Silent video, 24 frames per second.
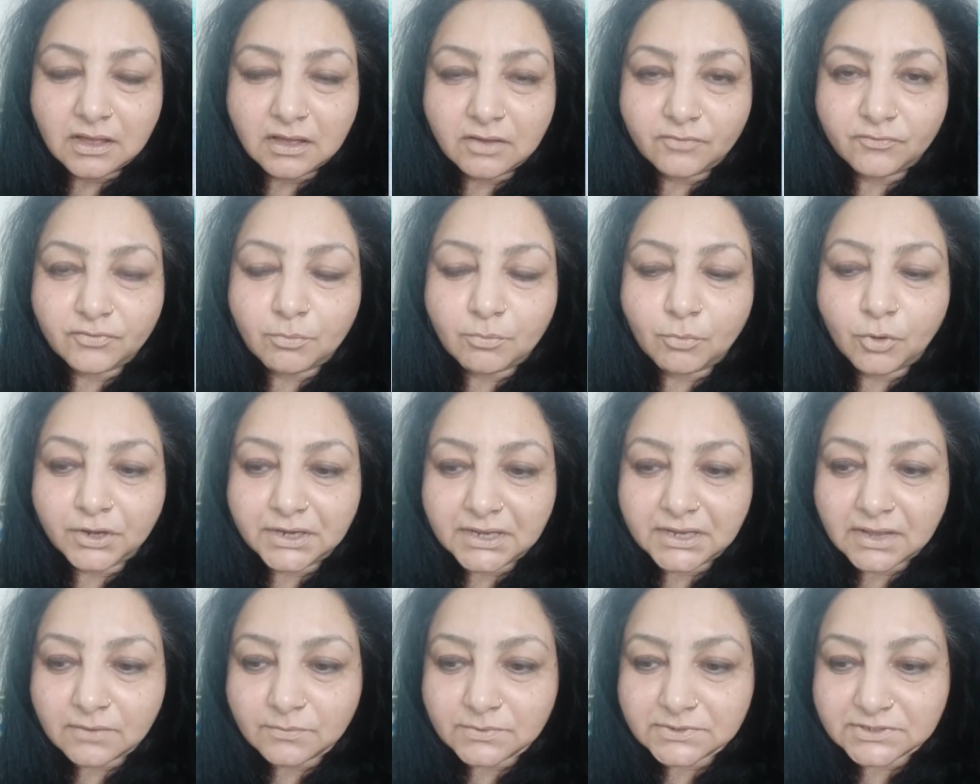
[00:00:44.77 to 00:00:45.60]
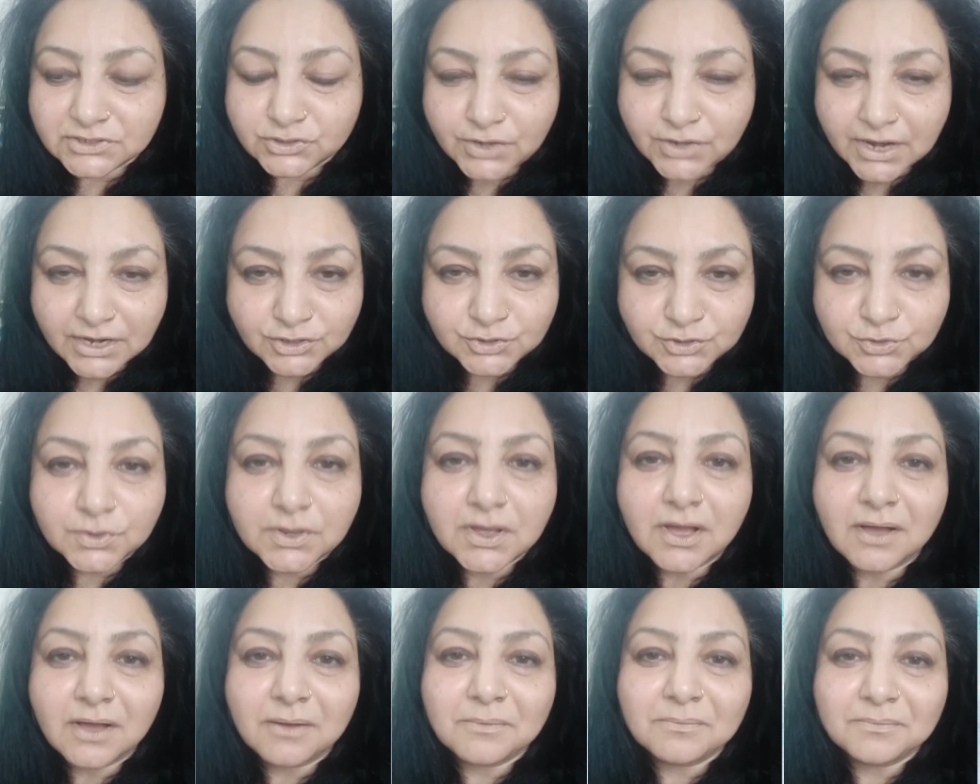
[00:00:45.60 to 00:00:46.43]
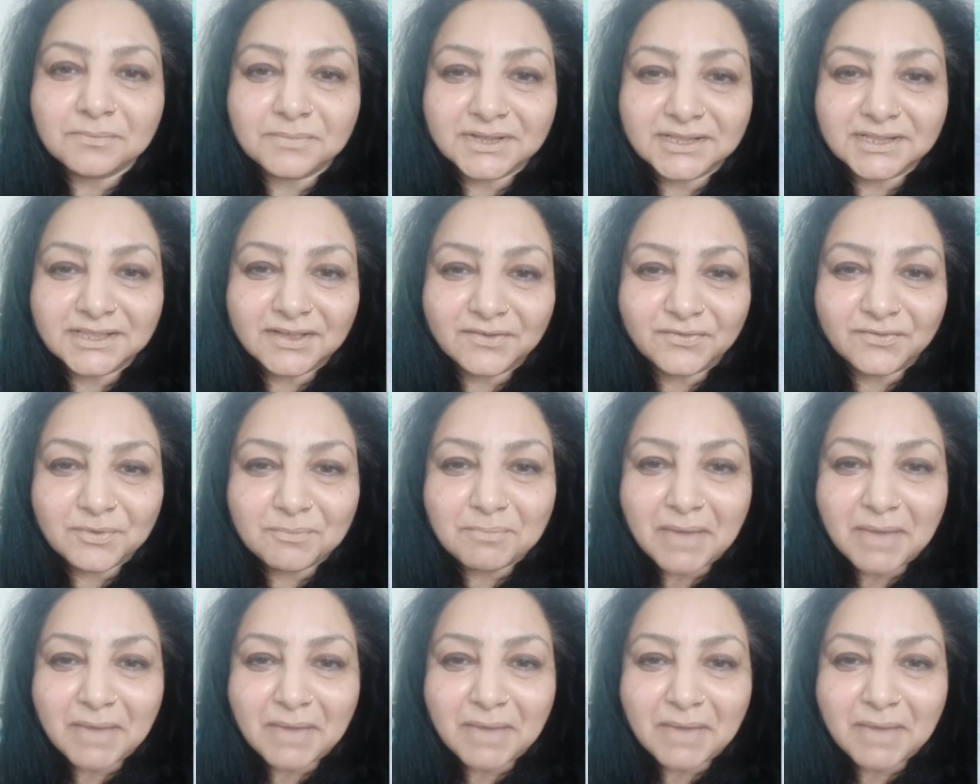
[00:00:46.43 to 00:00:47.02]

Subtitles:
From morning I was trying to come, but there were